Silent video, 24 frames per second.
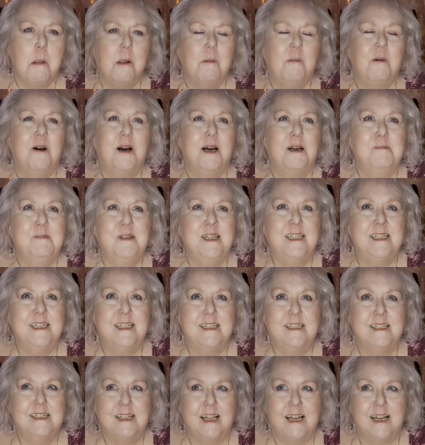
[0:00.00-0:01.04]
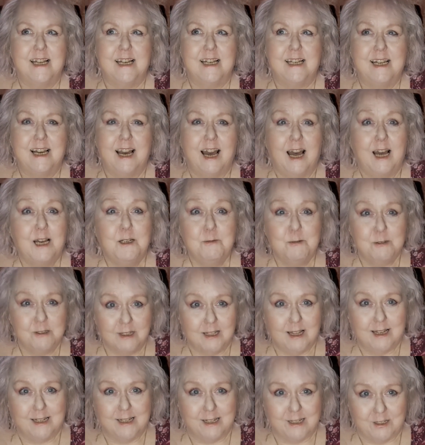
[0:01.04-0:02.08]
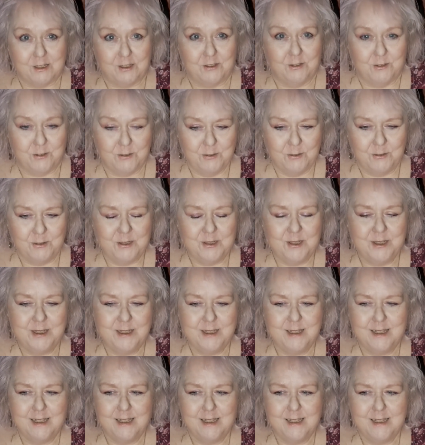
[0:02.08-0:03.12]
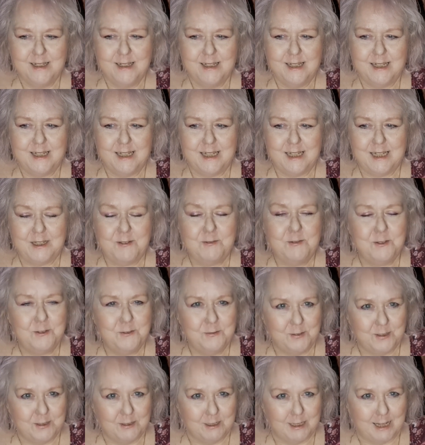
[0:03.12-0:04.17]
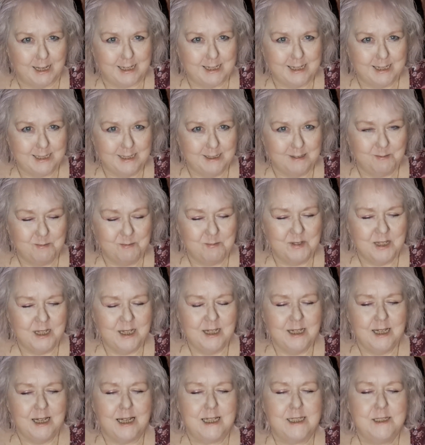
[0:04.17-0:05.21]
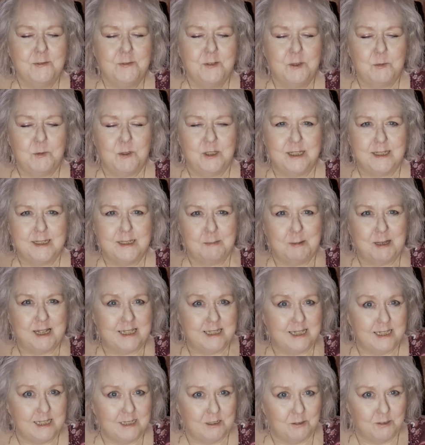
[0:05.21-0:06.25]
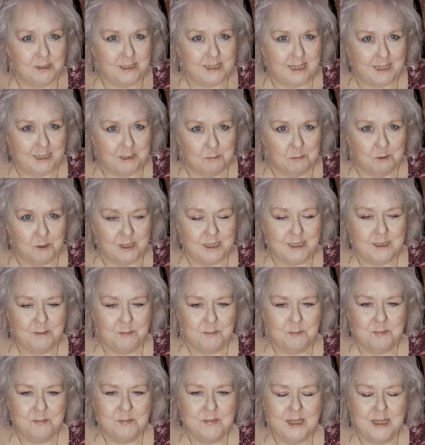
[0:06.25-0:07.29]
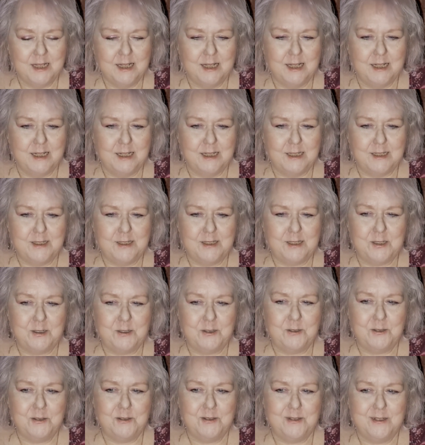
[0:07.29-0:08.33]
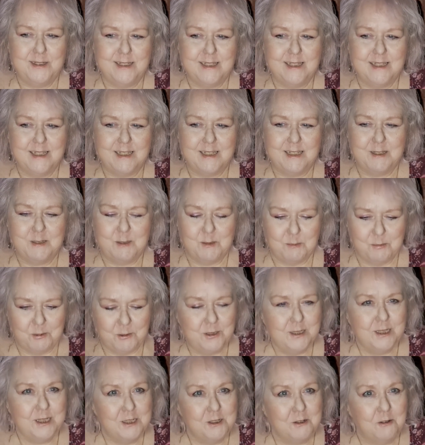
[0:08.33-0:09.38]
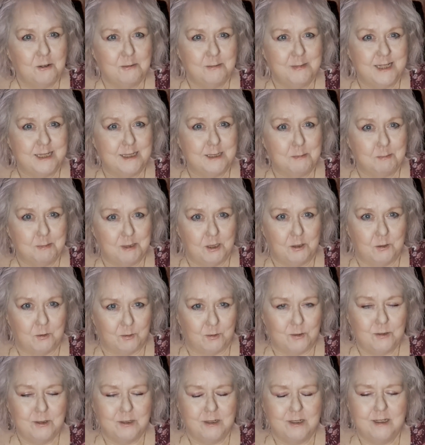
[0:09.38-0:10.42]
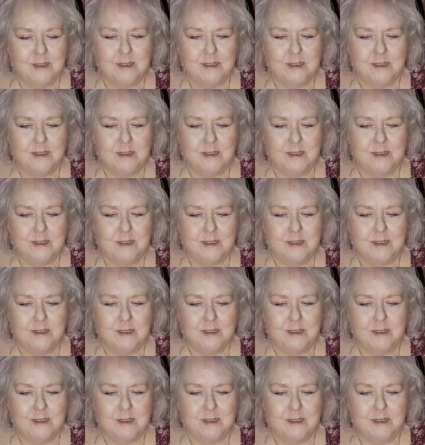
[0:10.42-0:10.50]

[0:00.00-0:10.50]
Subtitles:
What I mean is, like, I would like you, if you feel like it, and if you want to spend a little time on it, to put in the comments below